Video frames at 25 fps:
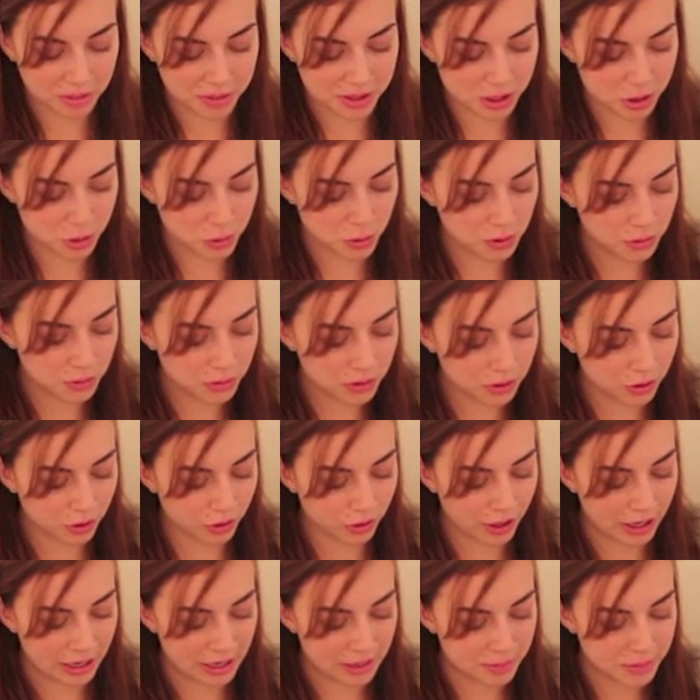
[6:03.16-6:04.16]
It's 21
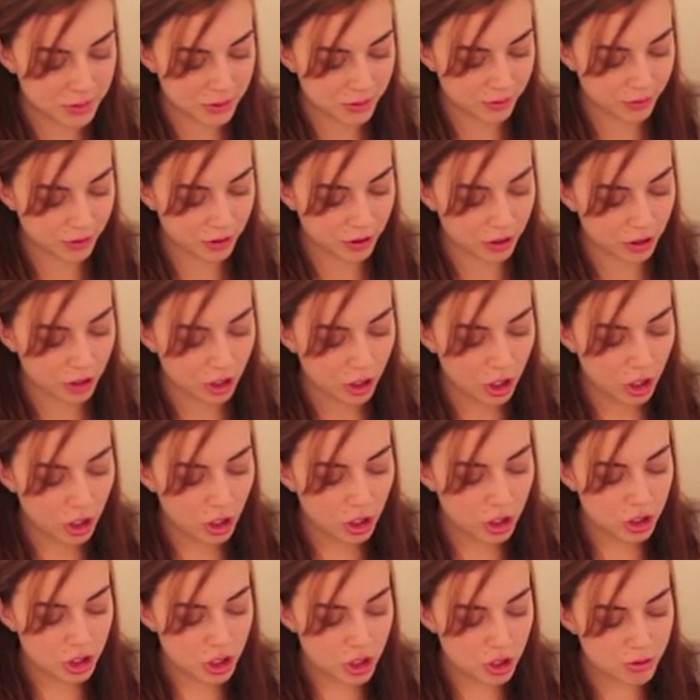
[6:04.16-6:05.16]
grams for
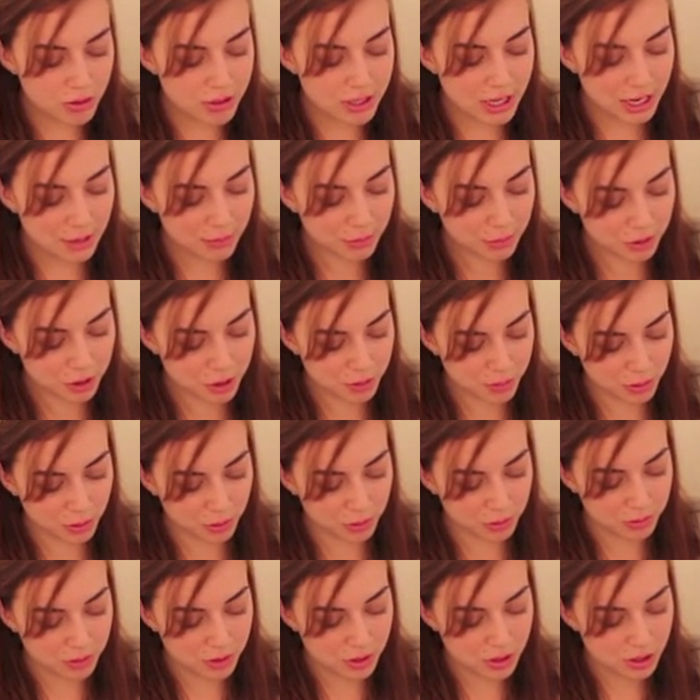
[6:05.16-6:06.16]
2
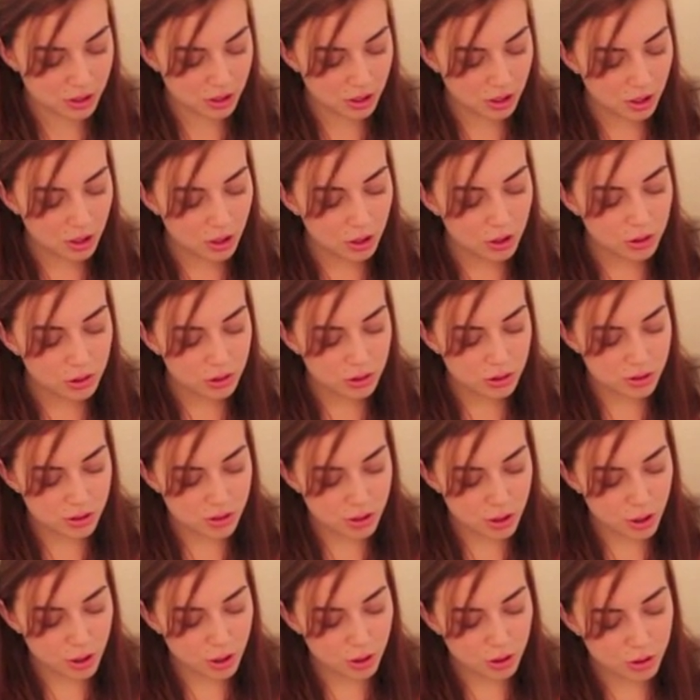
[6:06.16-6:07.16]
tablespoons.
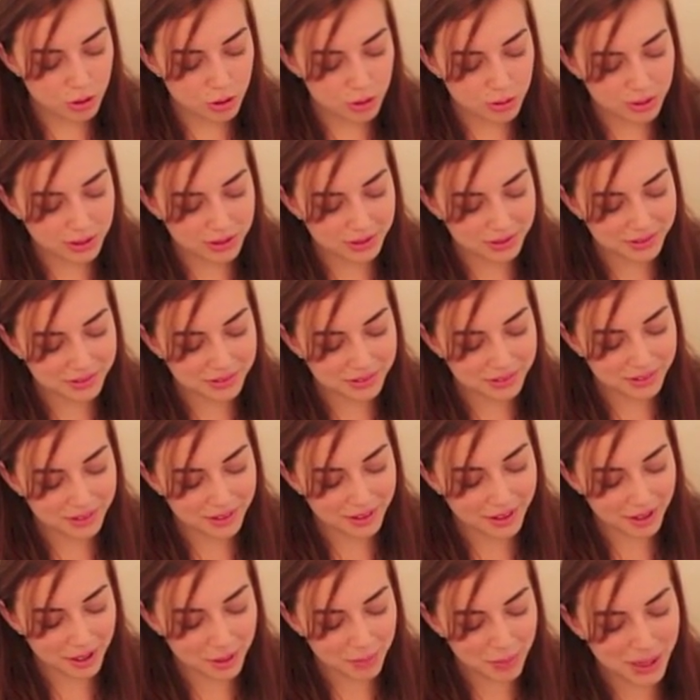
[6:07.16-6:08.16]
So
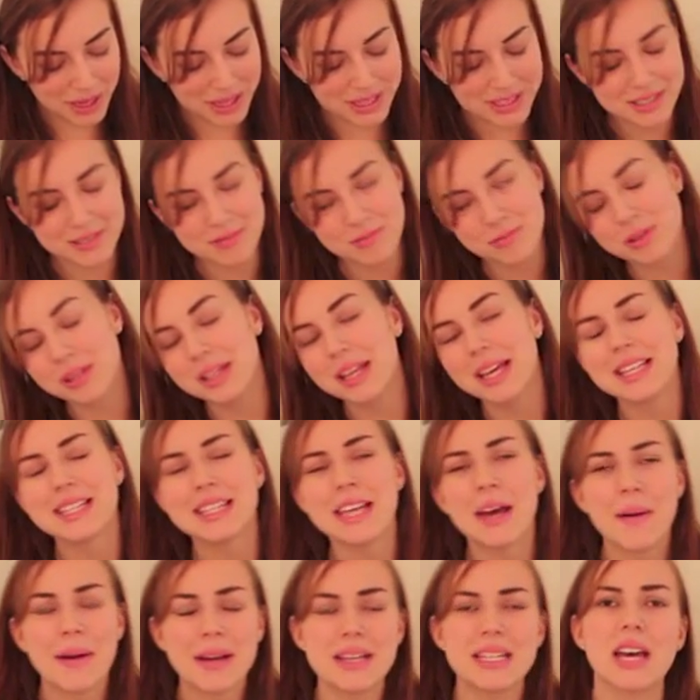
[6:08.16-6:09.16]
I realize
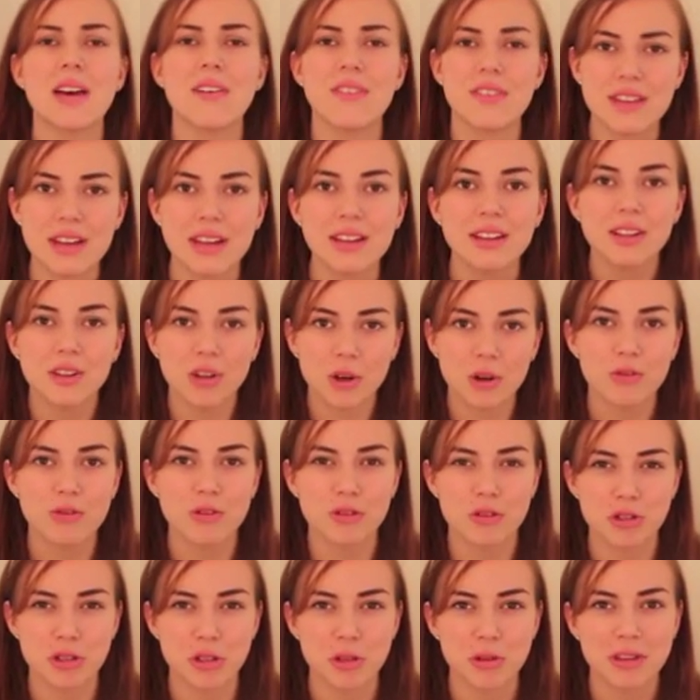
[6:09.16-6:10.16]
now I definitely
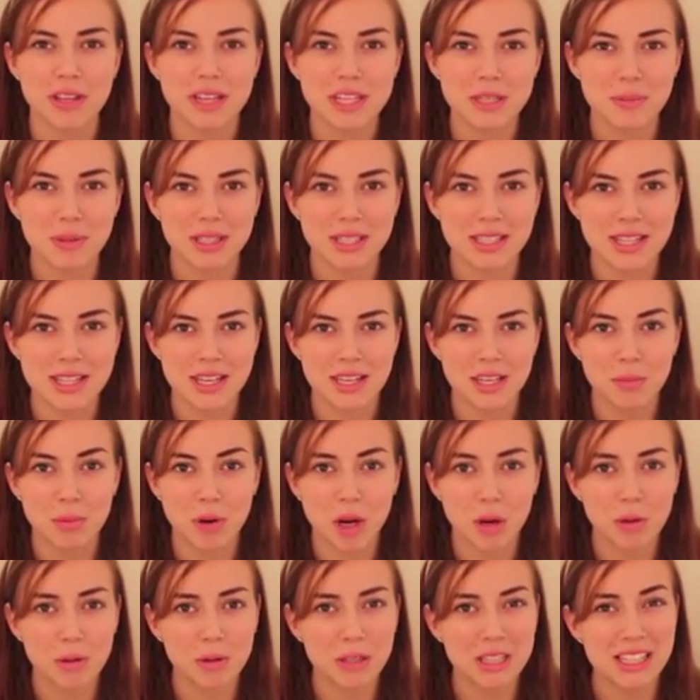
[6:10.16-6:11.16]
overdo this because I could
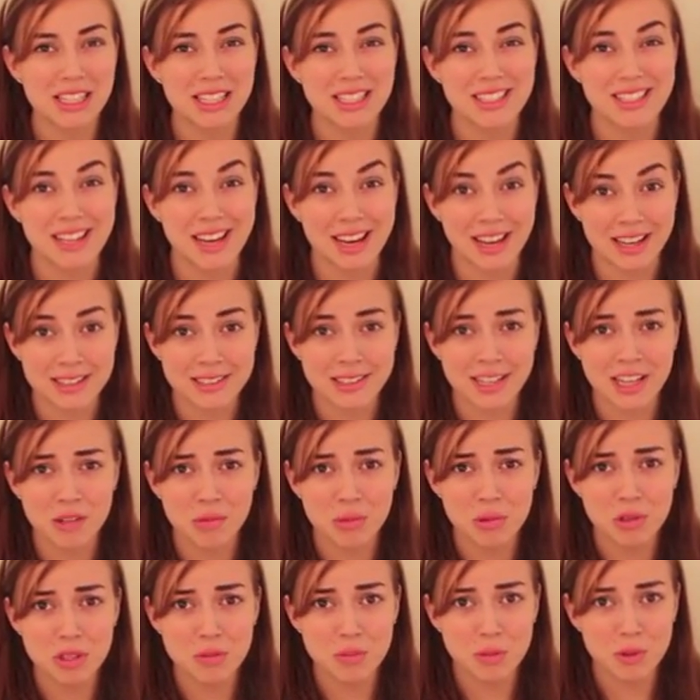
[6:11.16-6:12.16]
probably eat 10
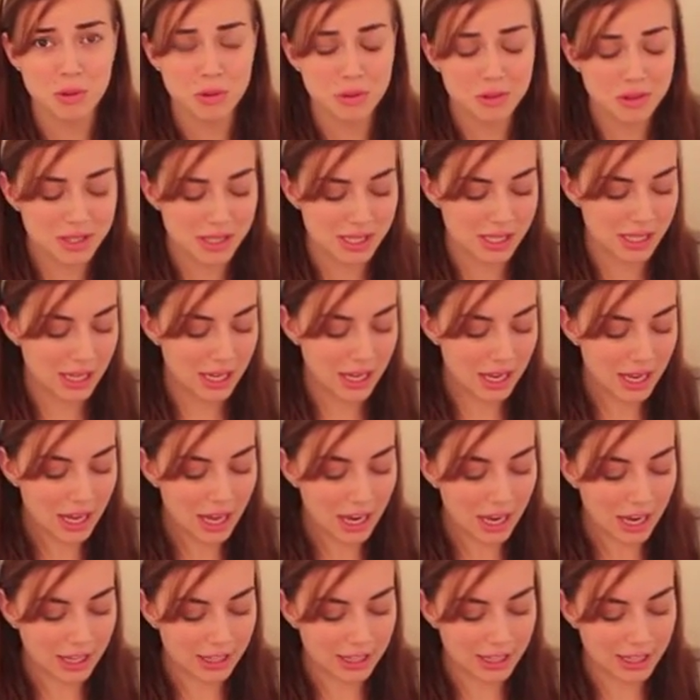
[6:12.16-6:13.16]
tablespoons
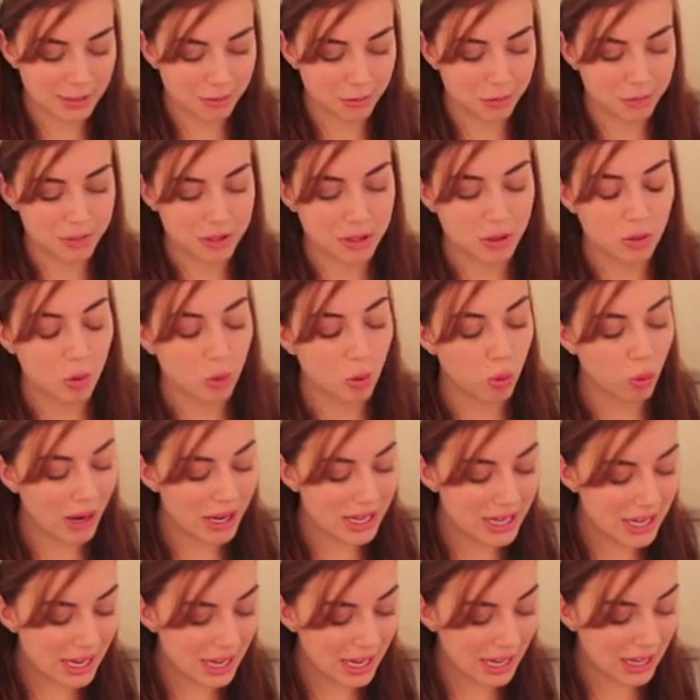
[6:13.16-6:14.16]
and that would be
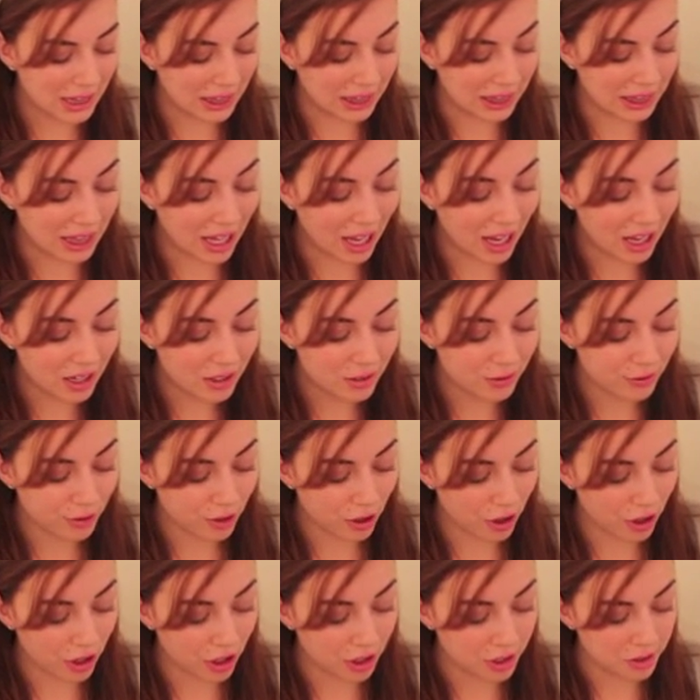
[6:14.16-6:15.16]
quite a lot of
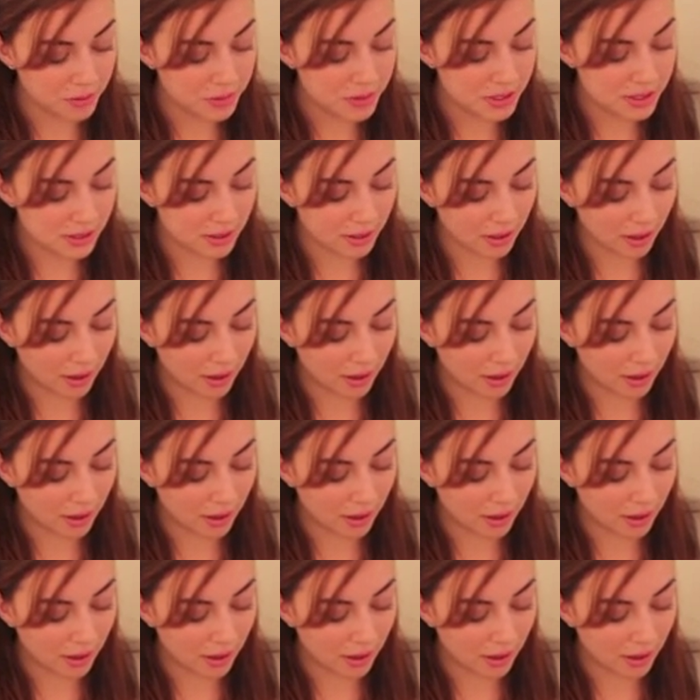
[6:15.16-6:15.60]
carbs.